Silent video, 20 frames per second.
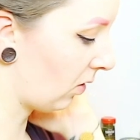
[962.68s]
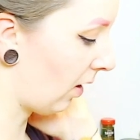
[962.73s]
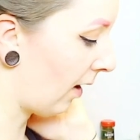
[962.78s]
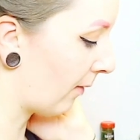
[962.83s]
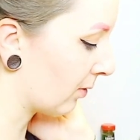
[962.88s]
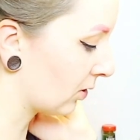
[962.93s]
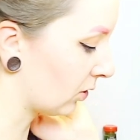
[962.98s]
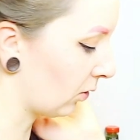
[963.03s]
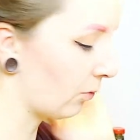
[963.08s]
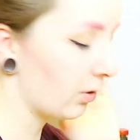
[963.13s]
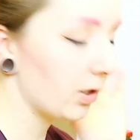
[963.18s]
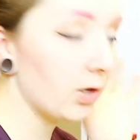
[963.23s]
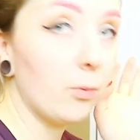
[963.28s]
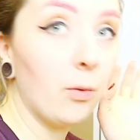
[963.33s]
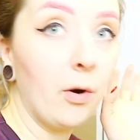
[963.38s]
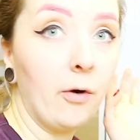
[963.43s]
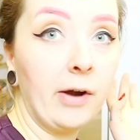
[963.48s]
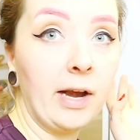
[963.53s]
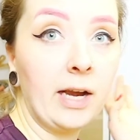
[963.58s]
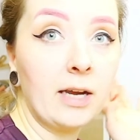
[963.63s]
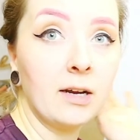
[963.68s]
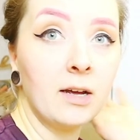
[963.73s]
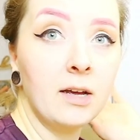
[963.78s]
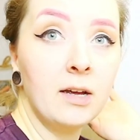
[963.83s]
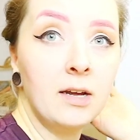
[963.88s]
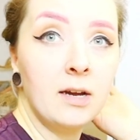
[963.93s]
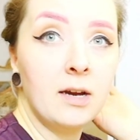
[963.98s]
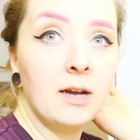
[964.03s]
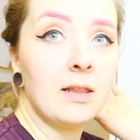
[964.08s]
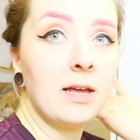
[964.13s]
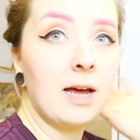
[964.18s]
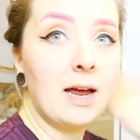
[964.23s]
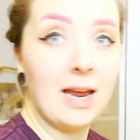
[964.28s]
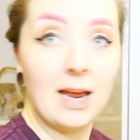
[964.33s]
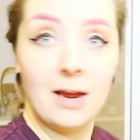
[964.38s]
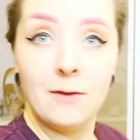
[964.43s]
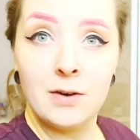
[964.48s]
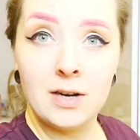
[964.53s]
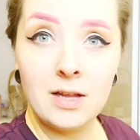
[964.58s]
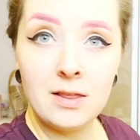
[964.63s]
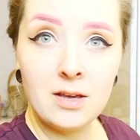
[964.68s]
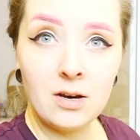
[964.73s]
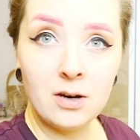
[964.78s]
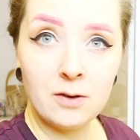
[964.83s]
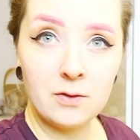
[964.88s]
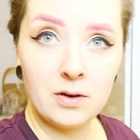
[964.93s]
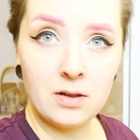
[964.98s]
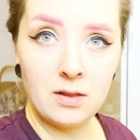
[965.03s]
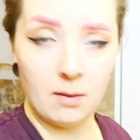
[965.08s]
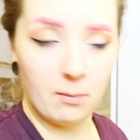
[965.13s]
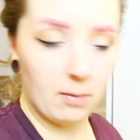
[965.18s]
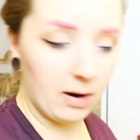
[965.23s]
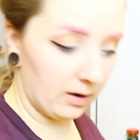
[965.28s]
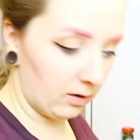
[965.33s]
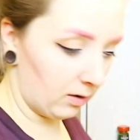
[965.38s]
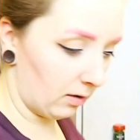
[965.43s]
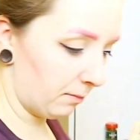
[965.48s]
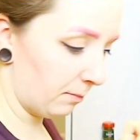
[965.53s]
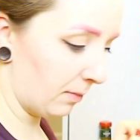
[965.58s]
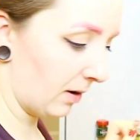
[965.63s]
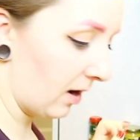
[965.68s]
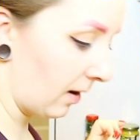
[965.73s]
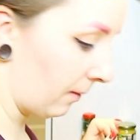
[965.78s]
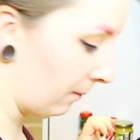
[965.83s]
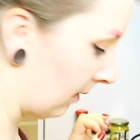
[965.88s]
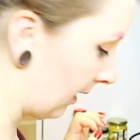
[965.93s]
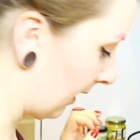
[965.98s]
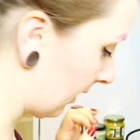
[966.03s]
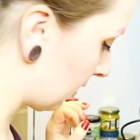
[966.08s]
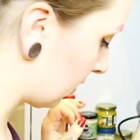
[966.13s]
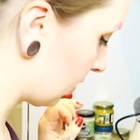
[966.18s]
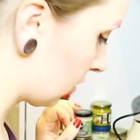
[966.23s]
so I was already worried that even in the oven they might not become like